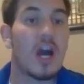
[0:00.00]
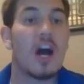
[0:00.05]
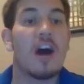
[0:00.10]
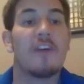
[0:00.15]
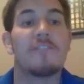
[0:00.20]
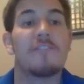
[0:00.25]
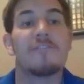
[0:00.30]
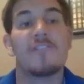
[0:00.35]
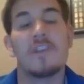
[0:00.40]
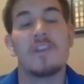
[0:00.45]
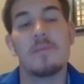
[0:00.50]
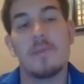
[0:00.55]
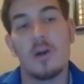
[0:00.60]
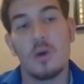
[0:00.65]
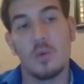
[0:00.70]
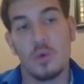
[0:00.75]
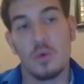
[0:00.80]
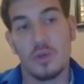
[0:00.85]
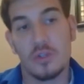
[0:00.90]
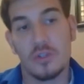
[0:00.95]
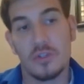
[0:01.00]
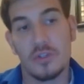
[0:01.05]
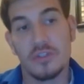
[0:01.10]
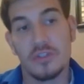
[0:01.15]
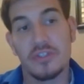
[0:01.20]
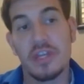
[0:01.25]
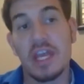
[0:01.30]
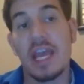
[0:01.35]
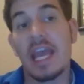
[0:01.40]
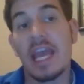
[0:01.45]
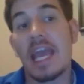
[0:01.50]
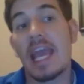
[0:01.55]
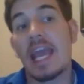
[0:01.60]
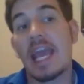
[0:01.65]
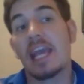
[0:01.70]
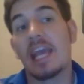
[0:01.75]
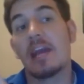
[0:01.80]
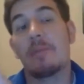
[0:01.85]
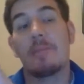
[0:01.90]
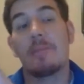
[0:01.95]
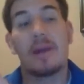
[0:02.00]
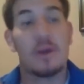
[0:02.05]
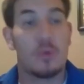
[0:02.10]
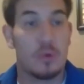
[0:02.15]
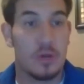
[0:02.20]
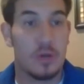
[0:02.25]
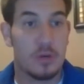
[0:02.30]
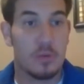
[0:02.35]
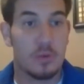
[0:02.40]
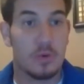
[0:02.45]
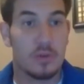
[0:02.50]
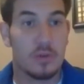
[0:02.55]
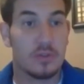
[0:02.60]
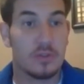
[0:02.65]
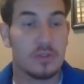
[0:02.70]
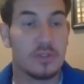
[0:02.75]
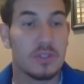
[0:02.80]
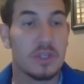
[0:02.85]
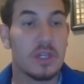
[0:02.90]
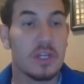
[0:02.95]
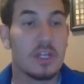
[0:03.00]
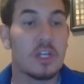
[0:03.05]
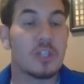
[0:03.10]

of female workers and minority workers.